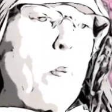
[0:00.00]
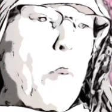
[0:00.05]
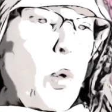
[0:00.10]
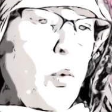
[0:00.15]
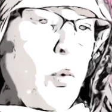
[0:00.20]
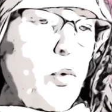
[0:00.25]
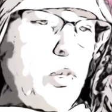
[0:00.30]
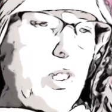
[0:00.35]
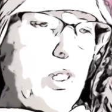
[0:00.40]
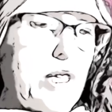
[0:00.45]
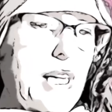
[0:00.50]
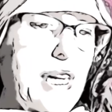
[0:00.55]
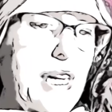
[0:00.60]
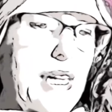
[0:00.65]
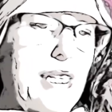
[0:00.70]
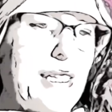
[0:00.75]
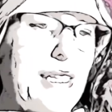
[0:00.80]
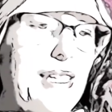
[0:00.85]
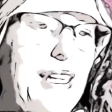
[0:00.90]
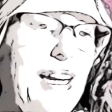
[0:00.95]
most
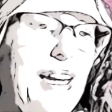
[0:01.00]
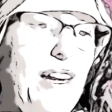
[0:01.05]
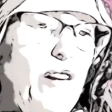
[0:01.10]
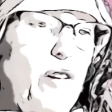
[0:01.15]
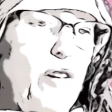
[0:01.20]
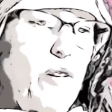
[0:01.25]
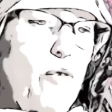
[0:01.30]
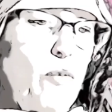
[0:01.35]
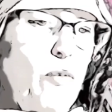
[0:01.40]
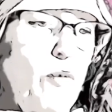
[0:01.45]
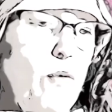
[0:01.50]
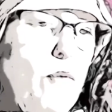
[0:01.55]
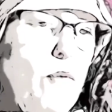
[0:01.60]
that a